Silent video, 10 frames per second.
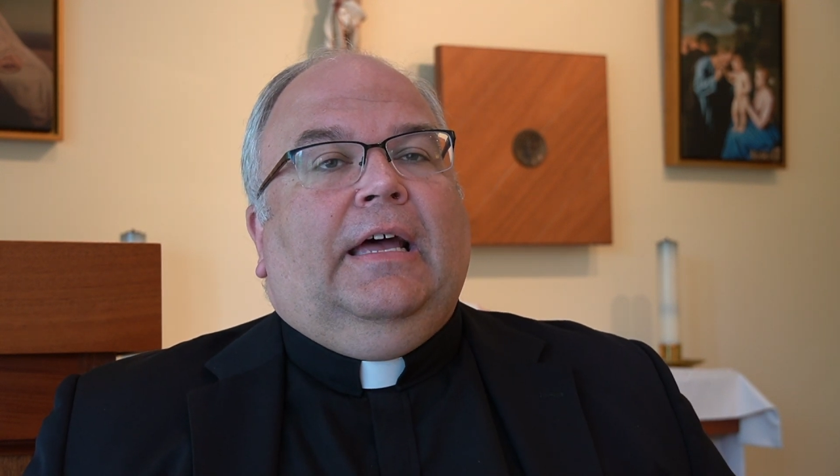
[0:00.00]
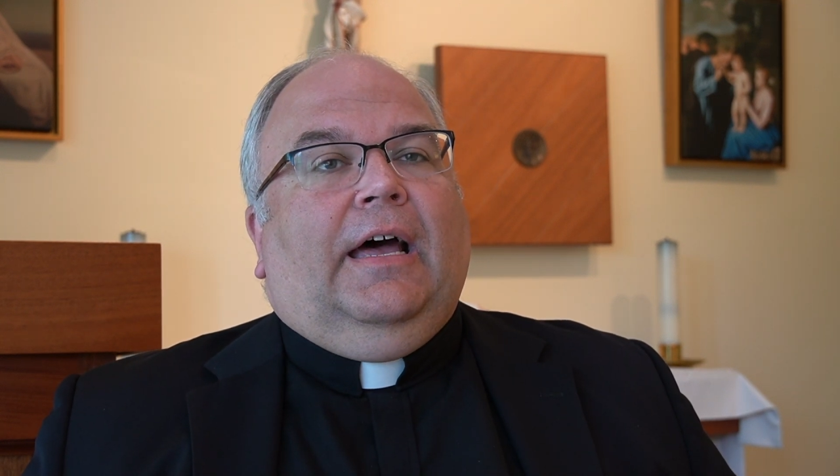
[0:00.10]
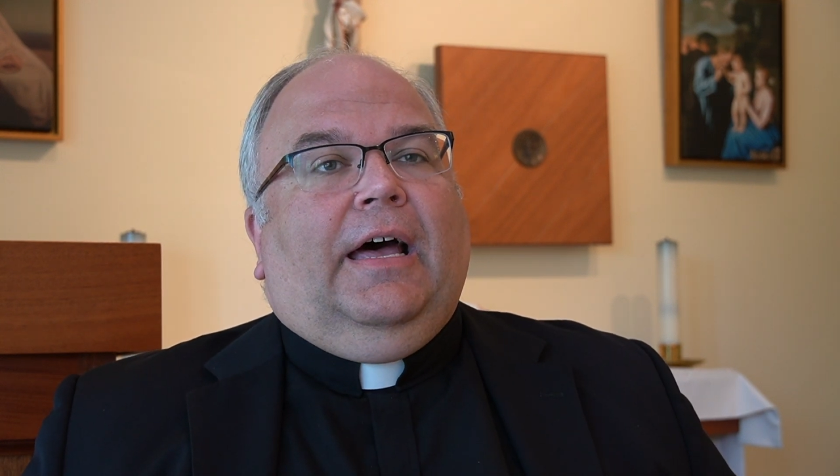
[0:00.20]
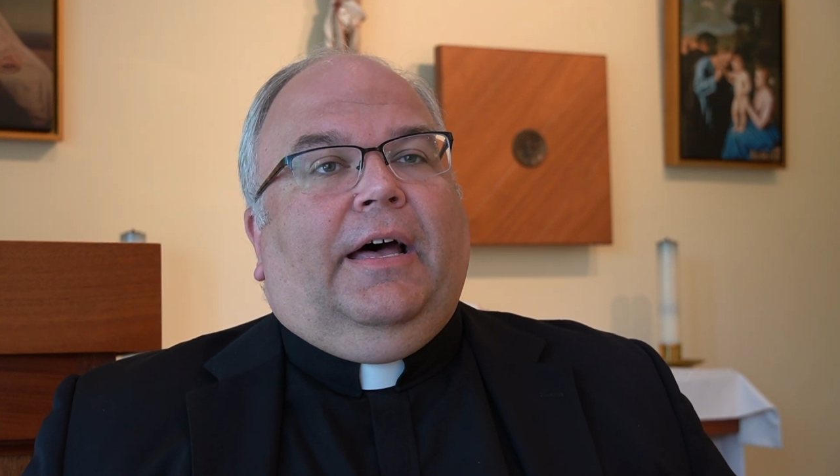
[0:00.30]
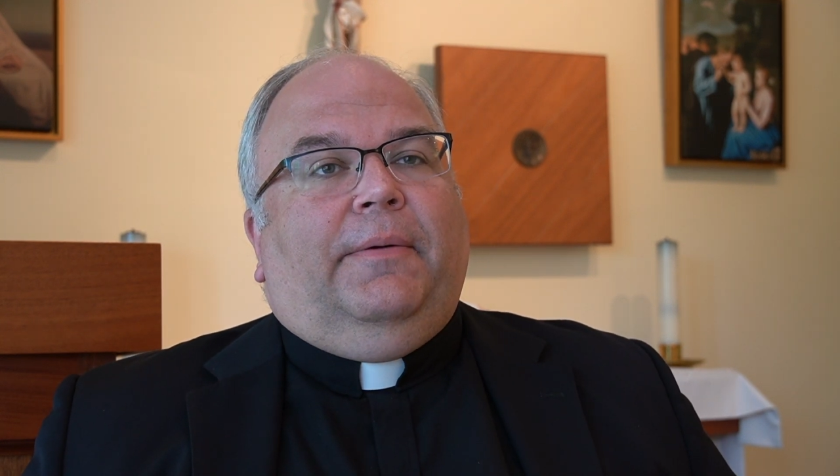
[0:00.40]

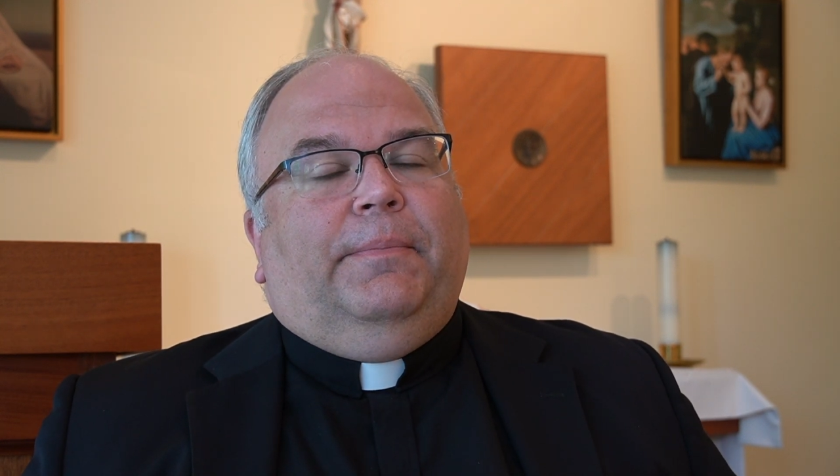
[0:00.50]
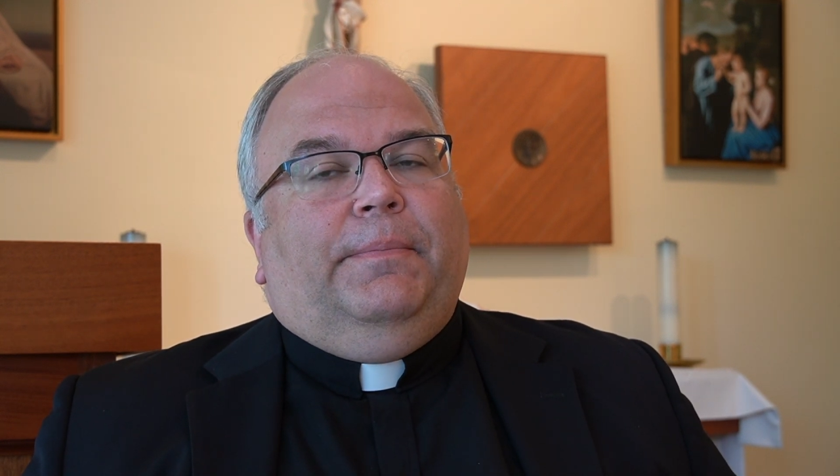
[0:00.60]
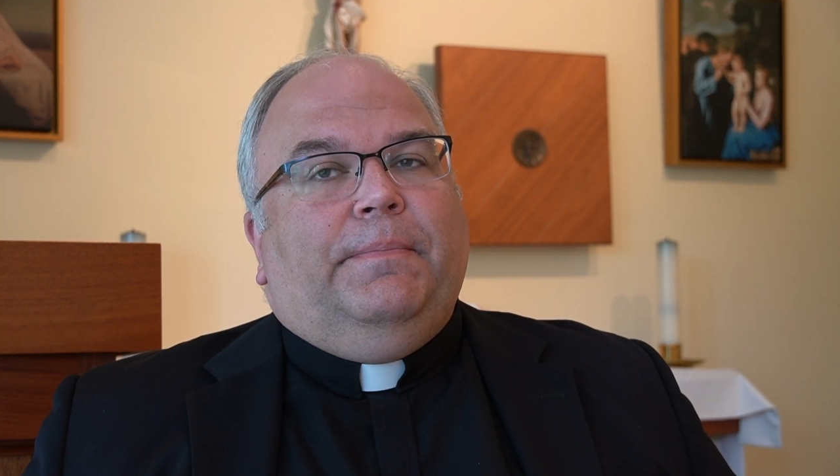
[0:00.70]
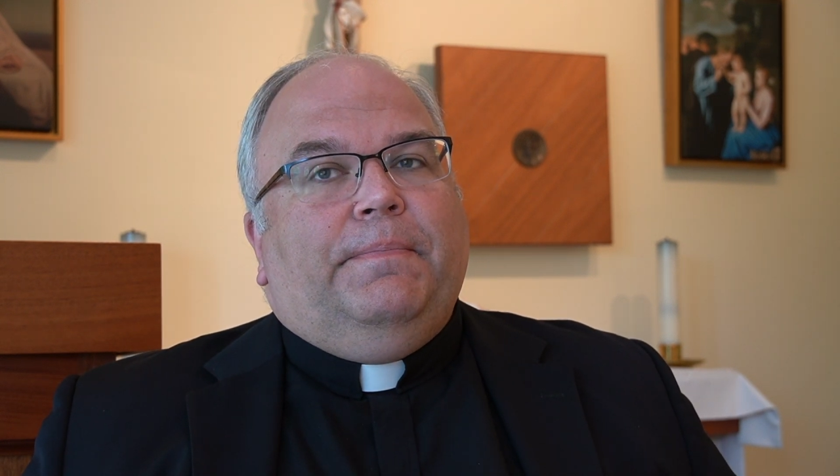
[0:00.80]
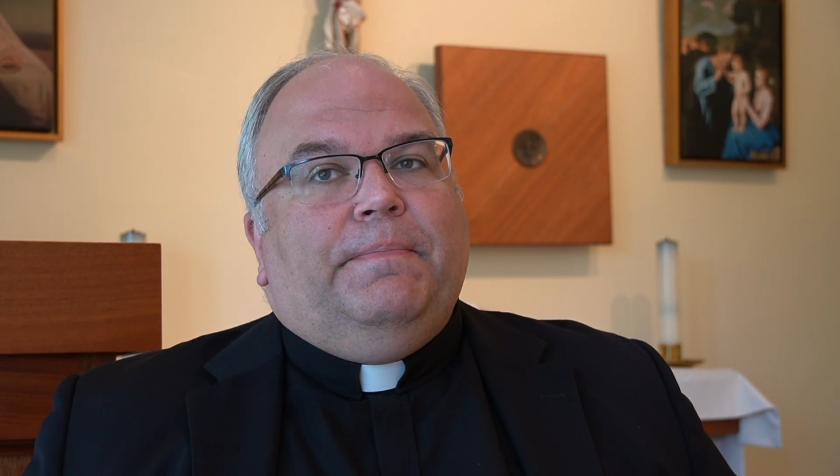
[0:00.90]

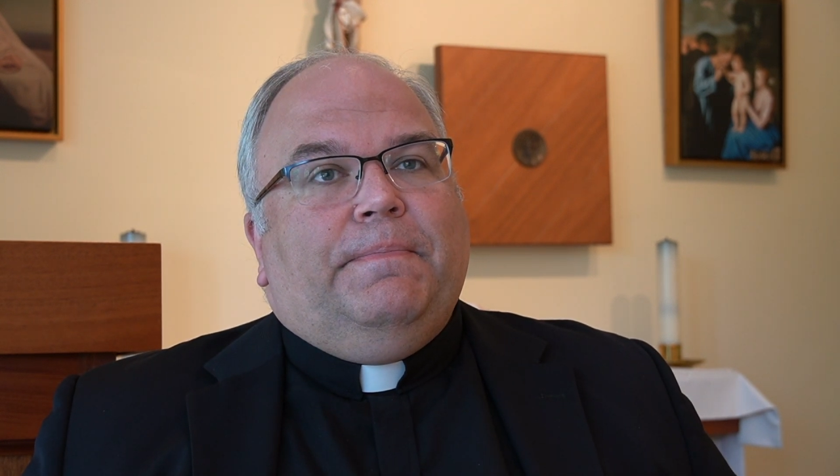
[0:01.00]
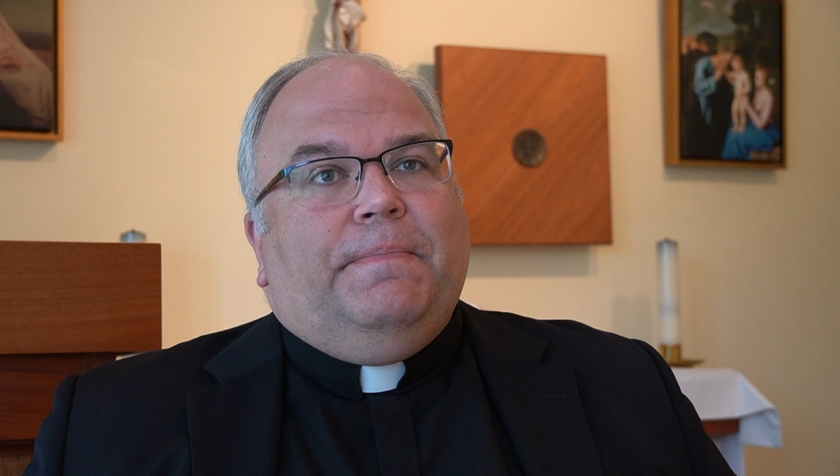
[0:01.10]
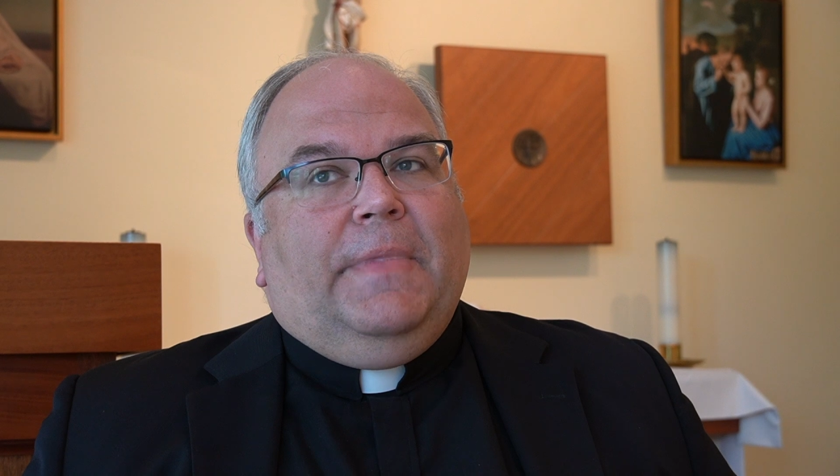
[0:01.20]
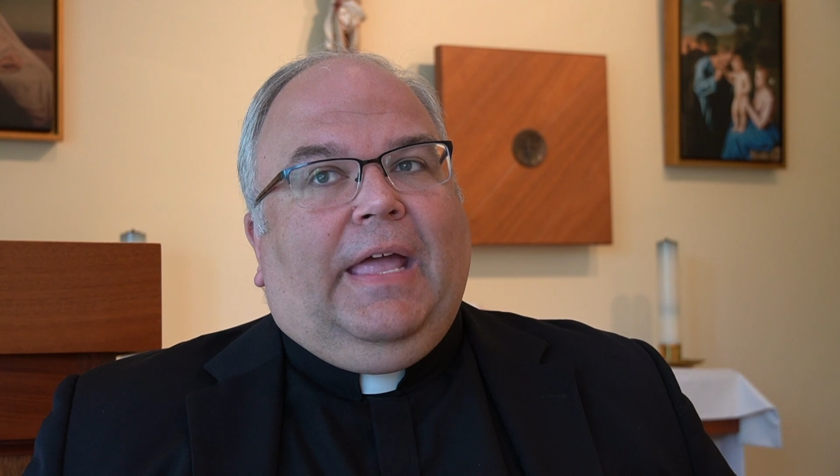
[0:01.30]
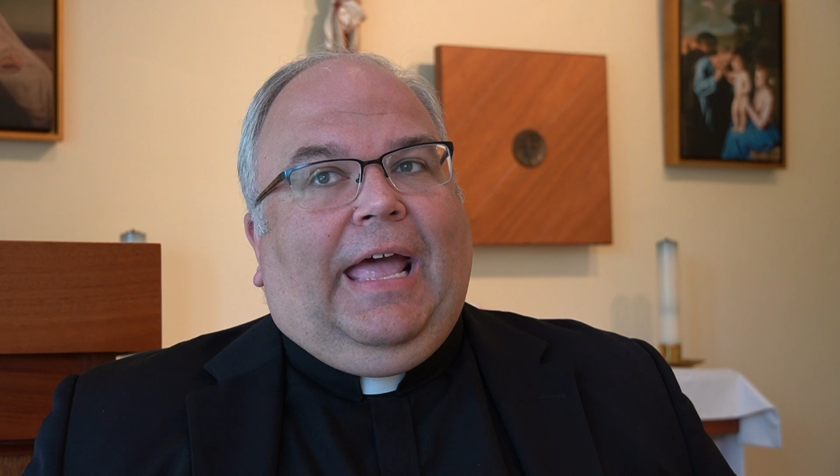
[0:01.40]

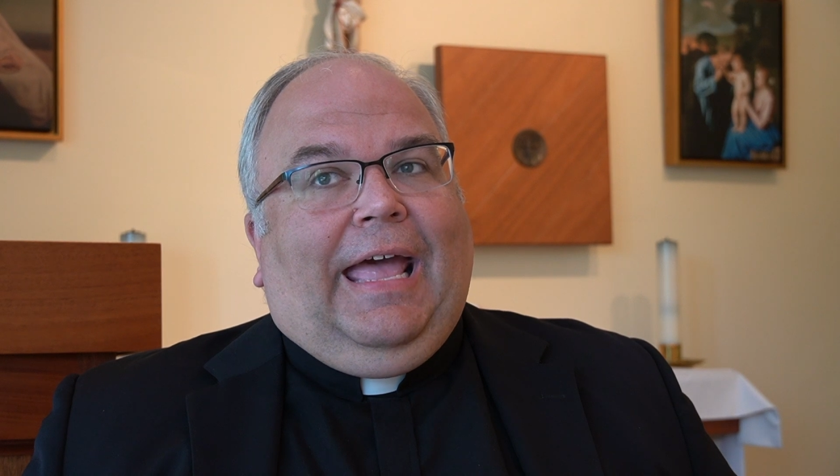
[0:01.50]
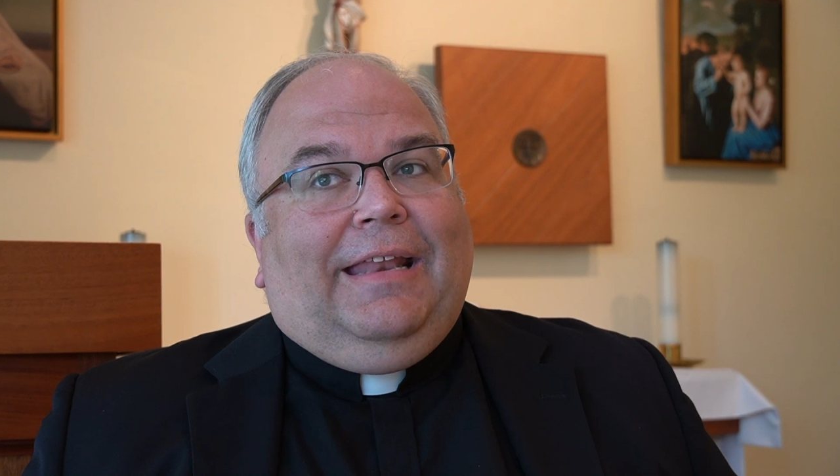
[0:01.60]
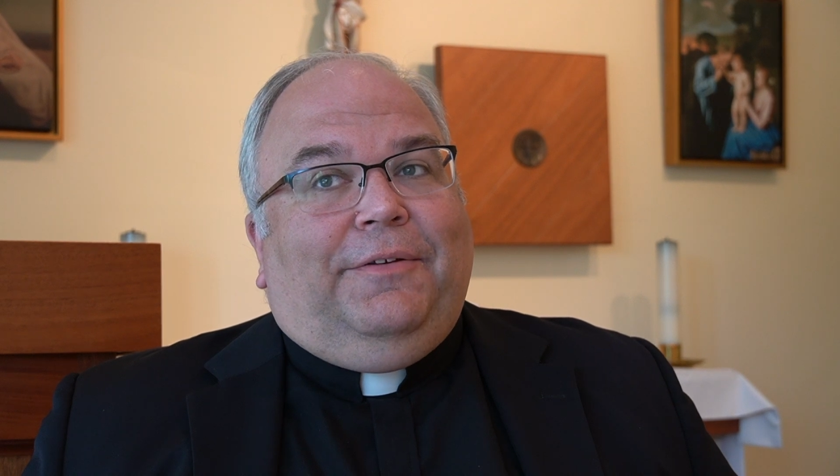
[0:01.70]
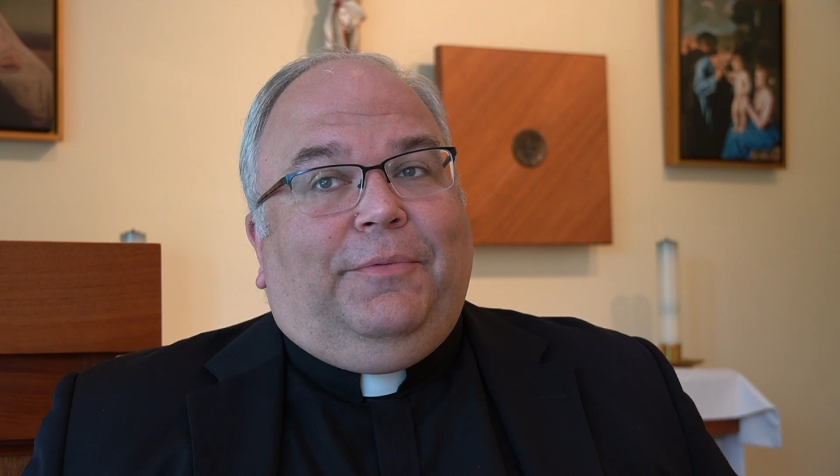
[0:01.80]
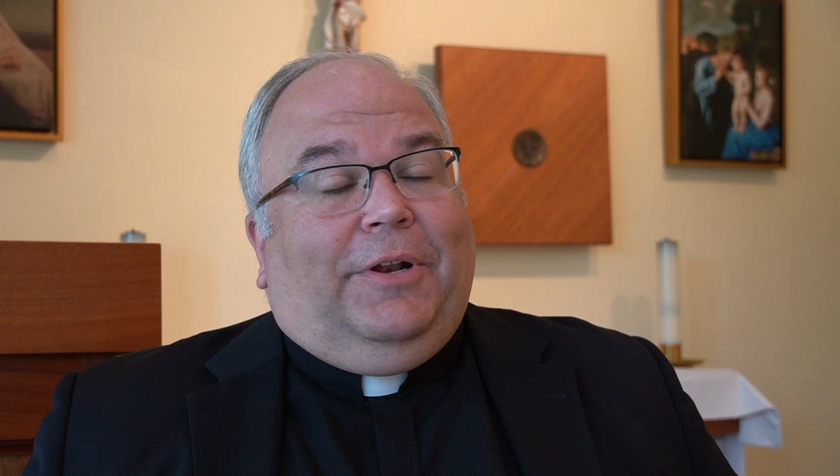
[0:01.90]

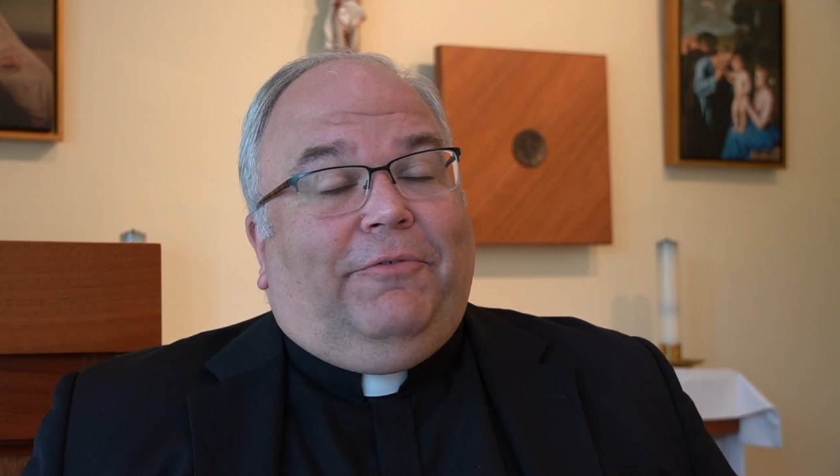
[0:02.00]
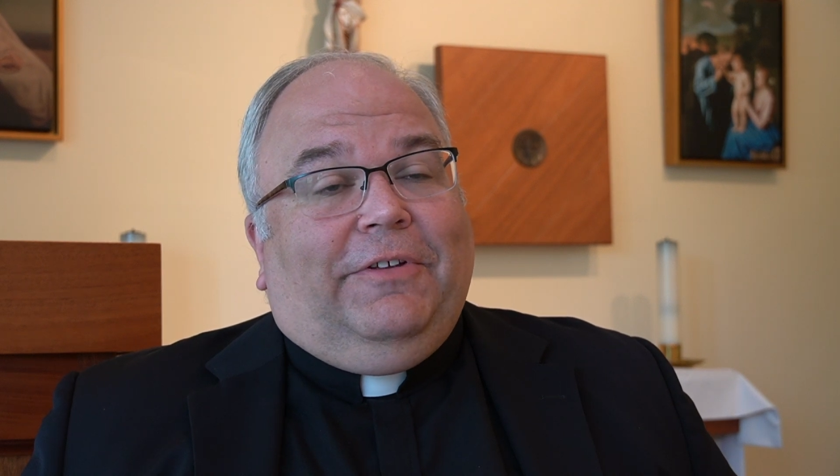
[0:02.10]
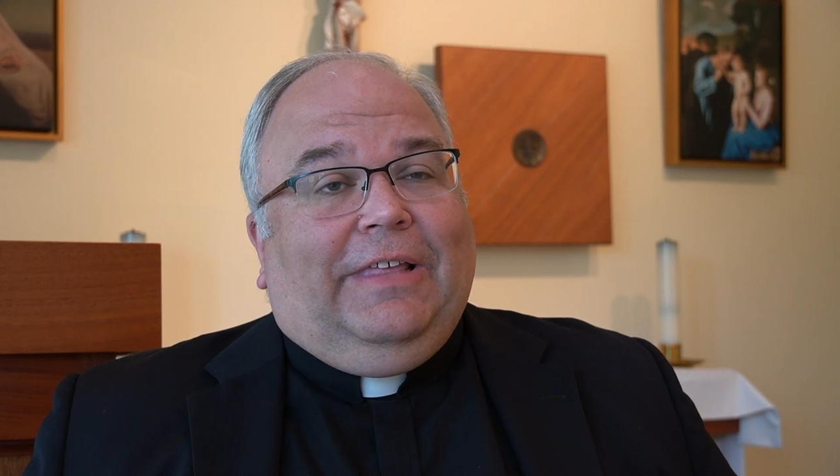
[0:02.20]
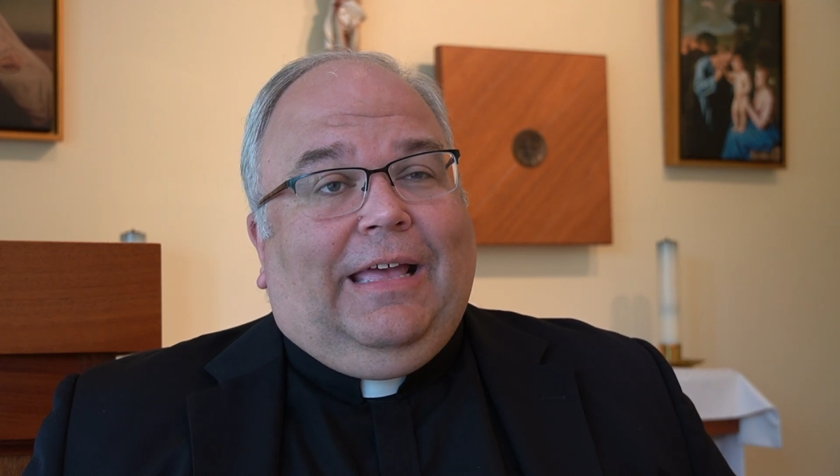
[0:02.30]
And we don't really